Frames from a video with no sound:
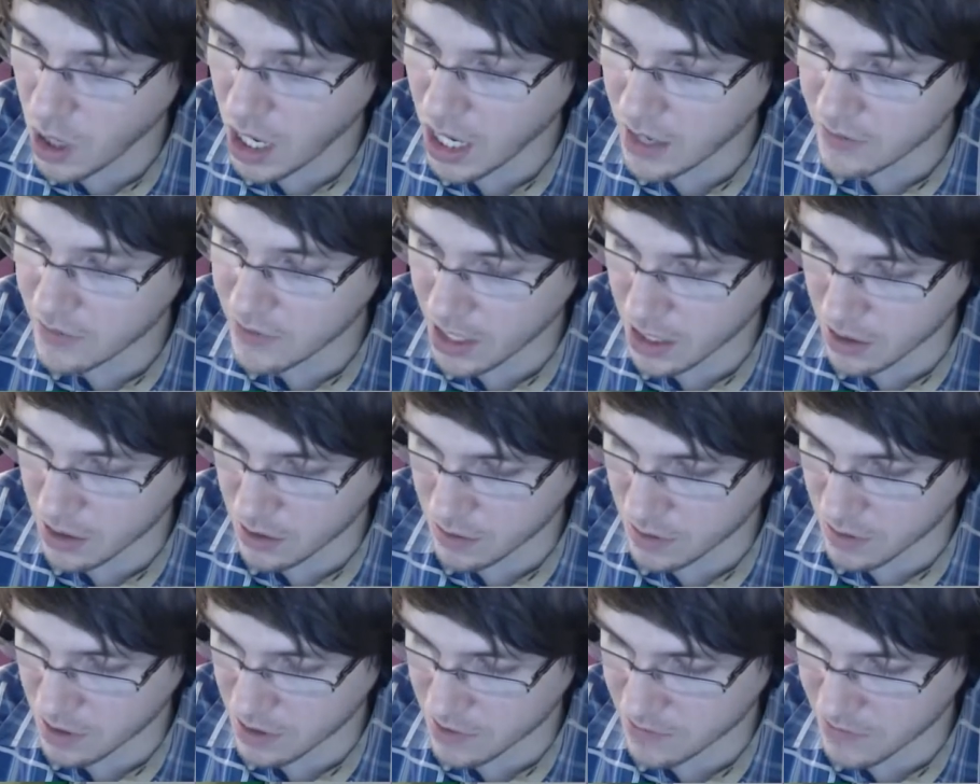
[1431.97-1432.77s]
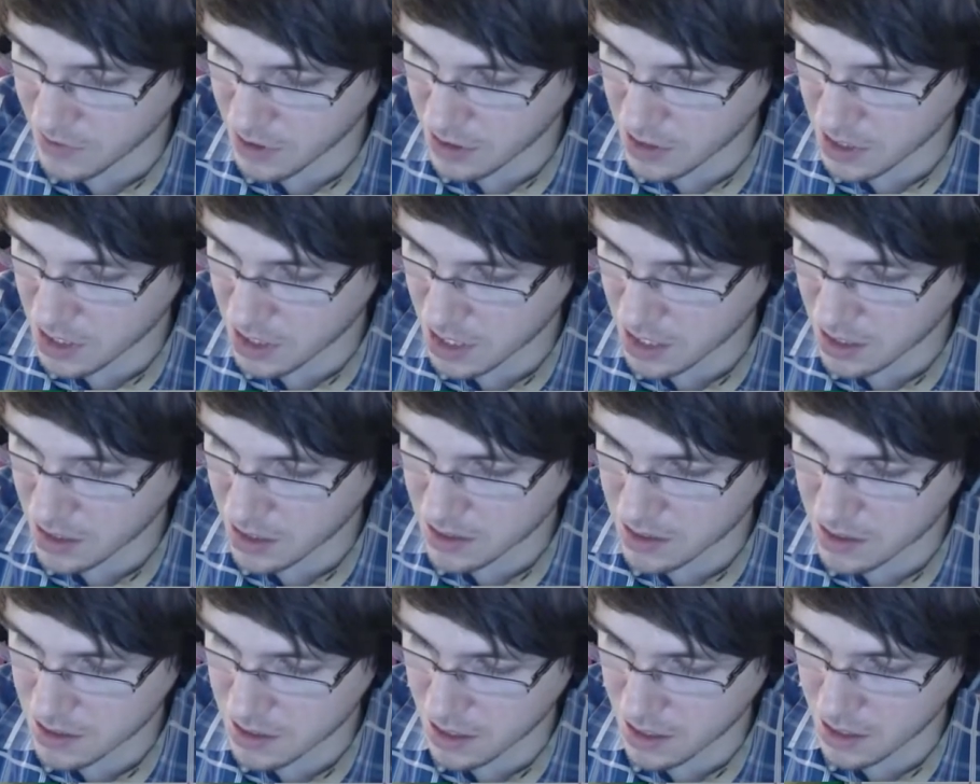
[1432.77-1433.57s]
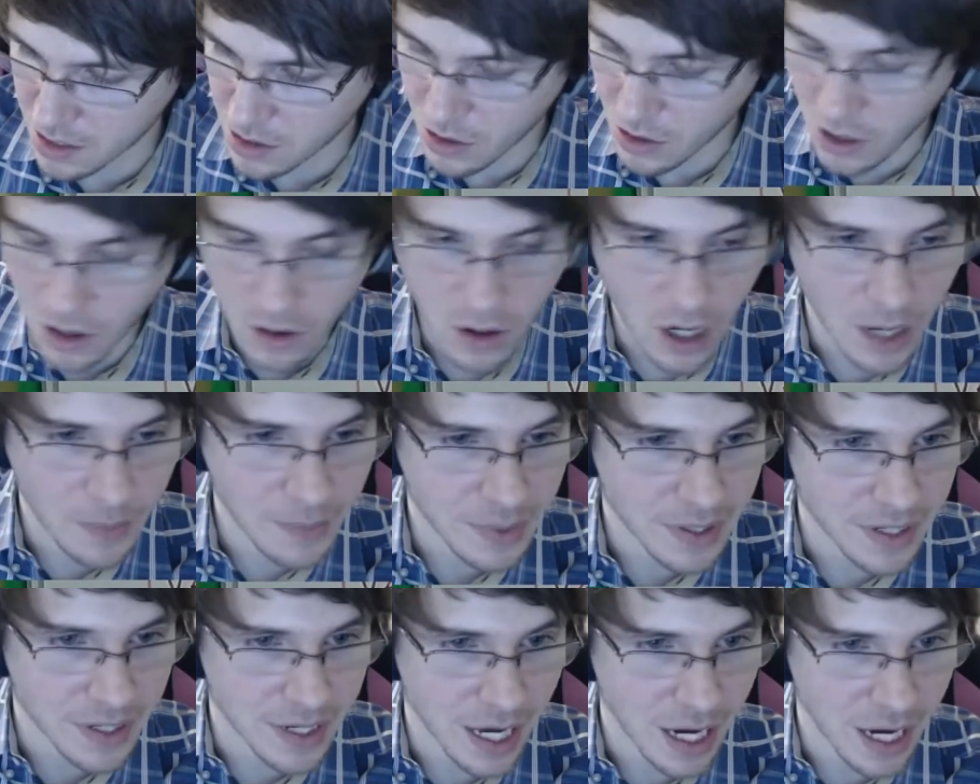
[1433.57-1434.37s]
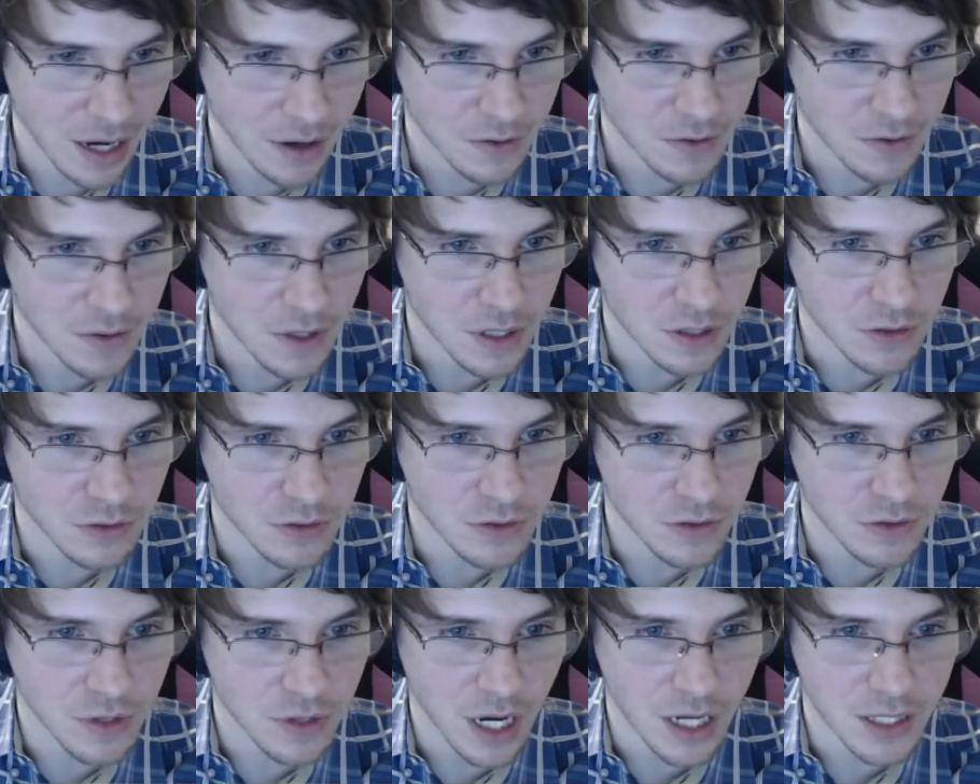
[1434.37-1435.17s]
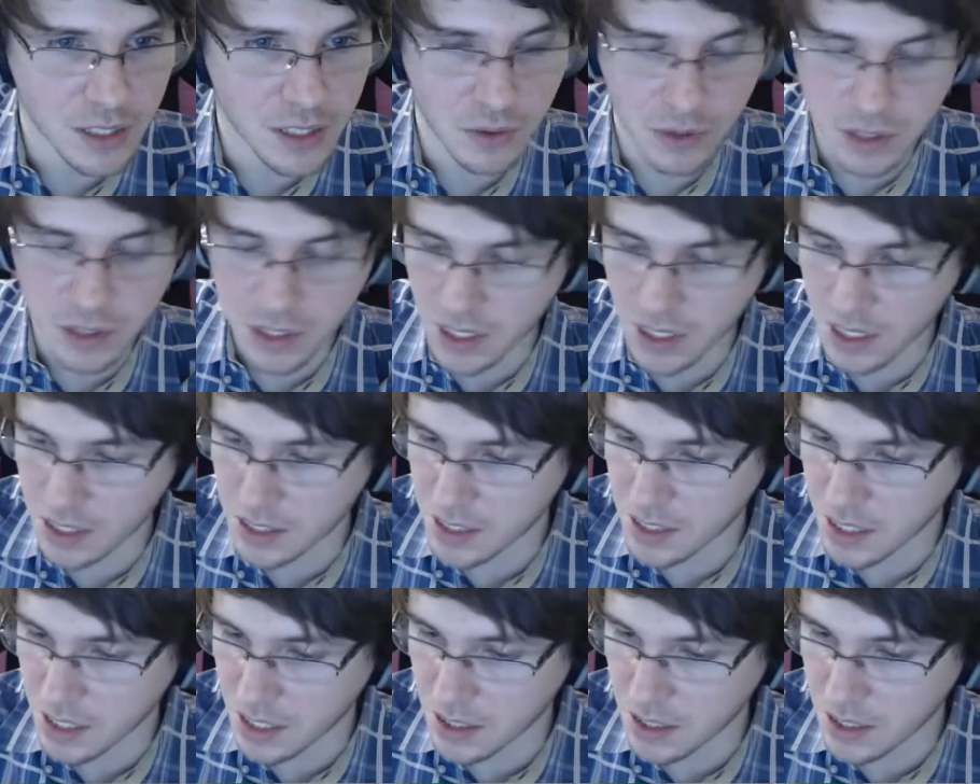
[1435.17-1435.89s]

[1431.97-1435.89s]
value of this vertex, and you go up and down, and you do not switch that sign